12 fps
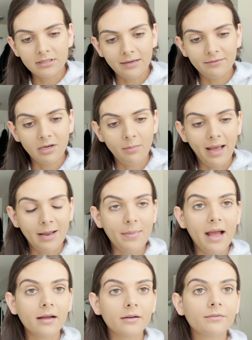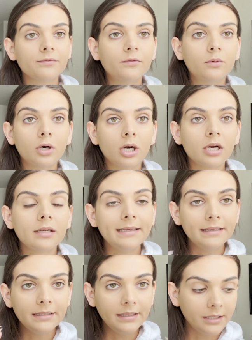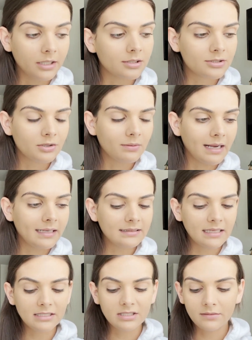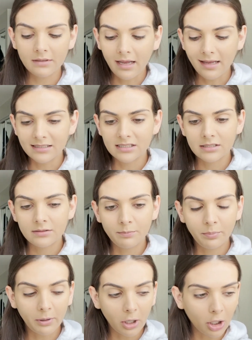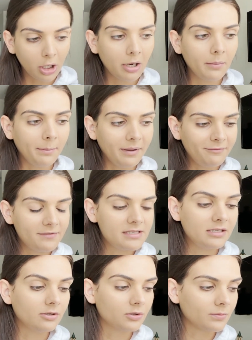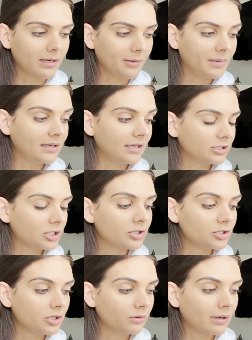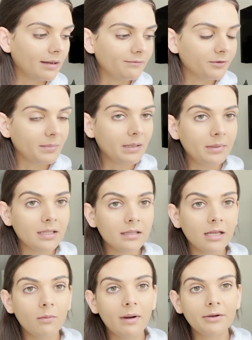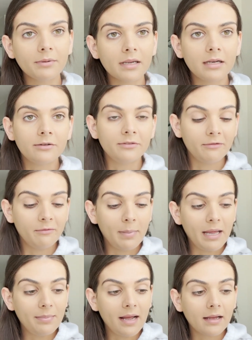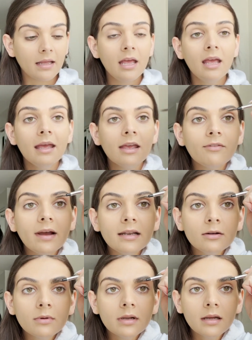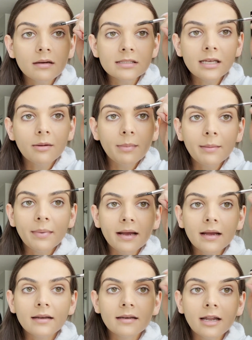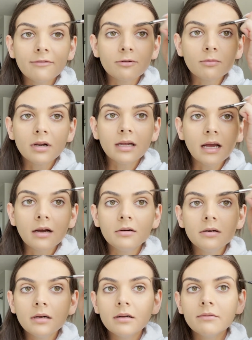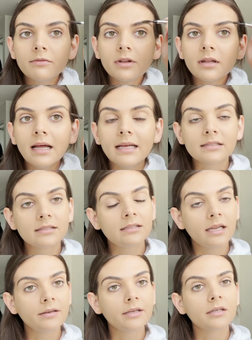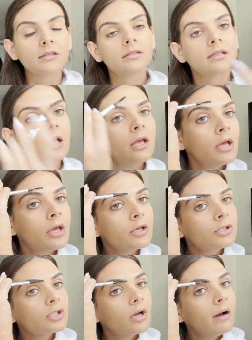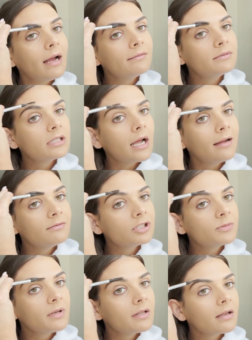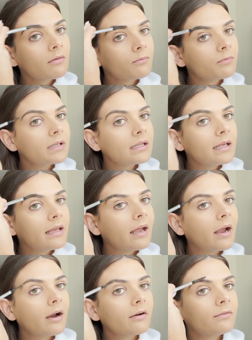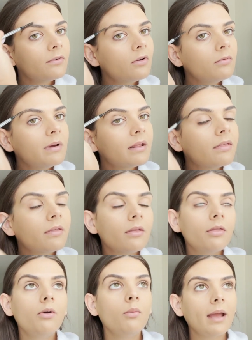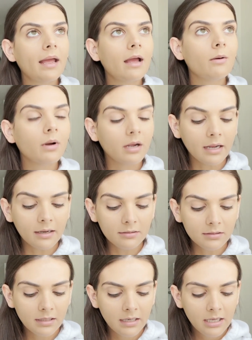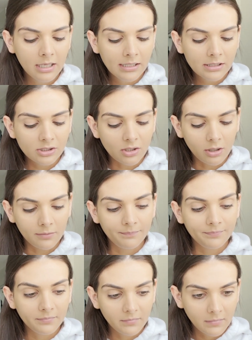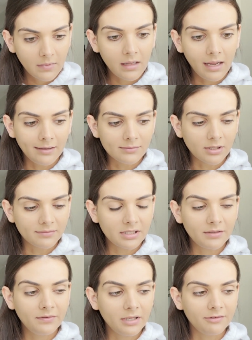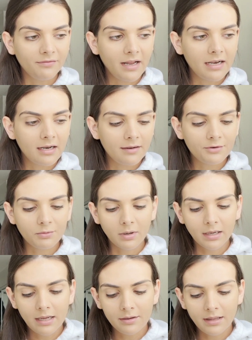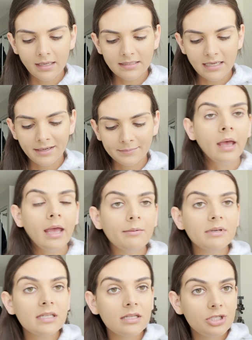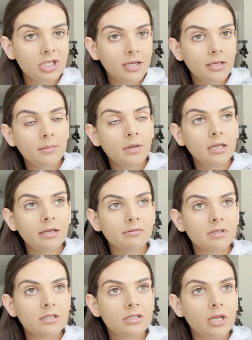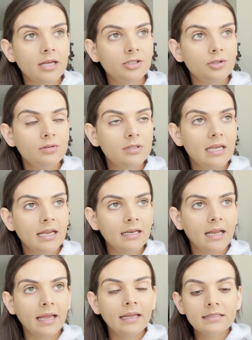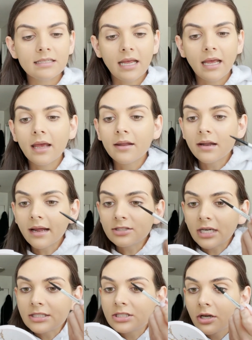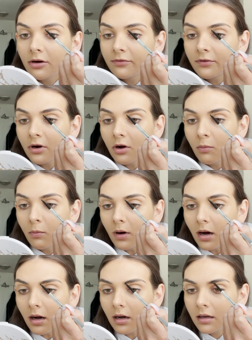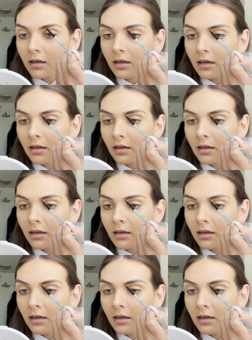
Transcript: having a bad back for years, you guys. It's per my physio's recommendations. So don't come for me being like, why are you working out if you have a bad back? If I didn't work out because I had a bad back, I'd never work out for the last 10 years. So I've just been like really careful with the way I work out. So I was obviously feeling fine enough to work out that day. I went to the gym. It was a Tuesday night, and I tried to go for a walk